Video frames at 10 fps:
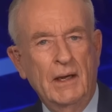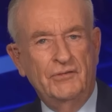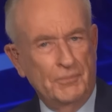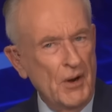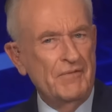
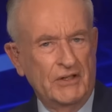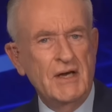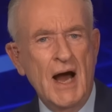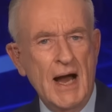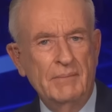it's a perfect
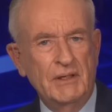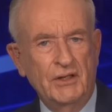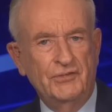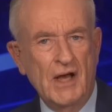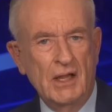time to
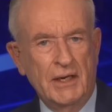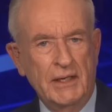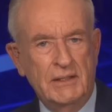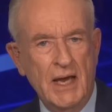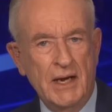
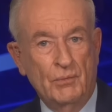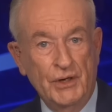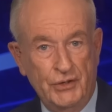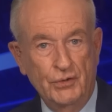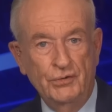consolidate debt and
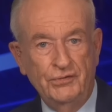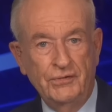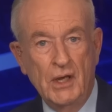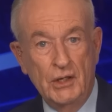reduce